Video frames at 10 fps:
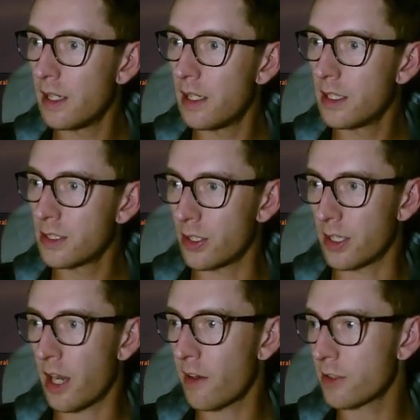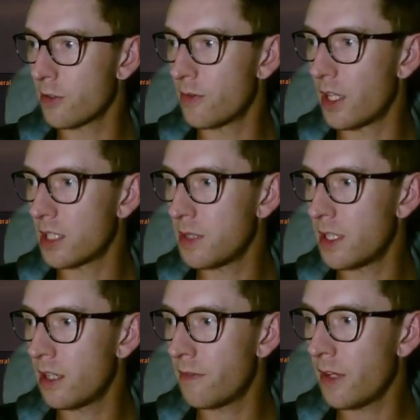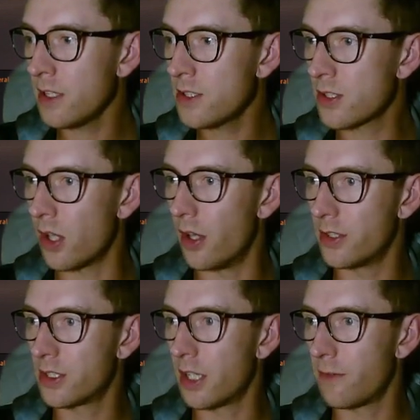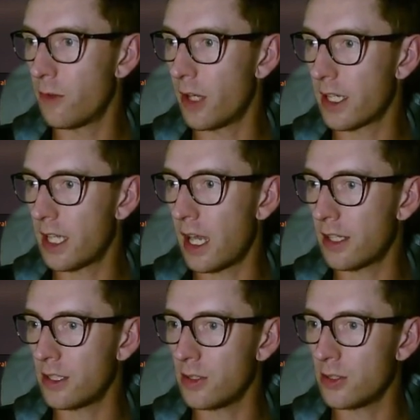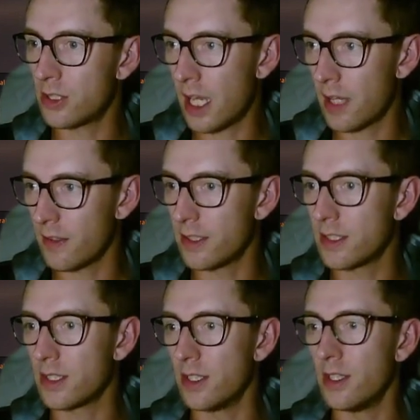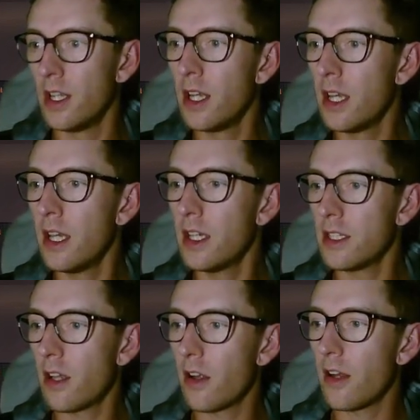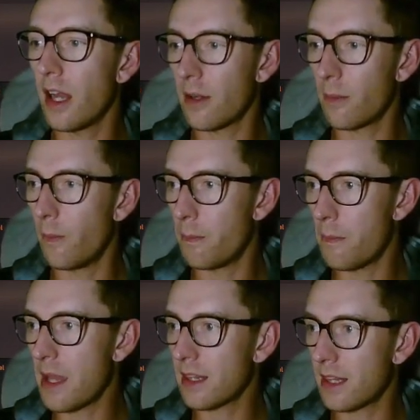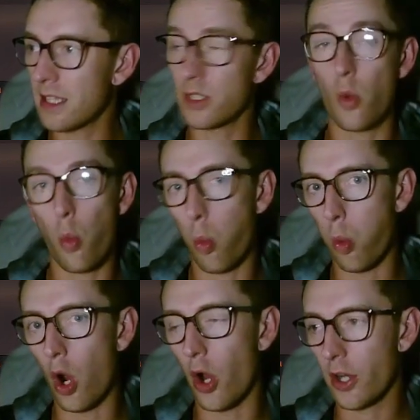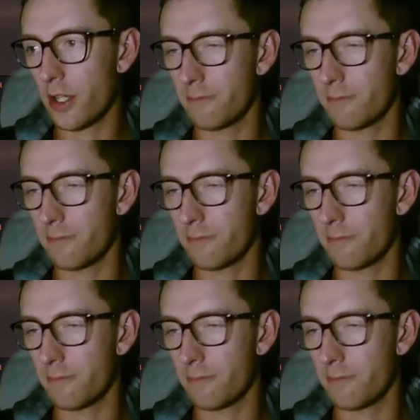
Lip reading: So the character advancement interface. So stuff like how to use talents and, how to make things work.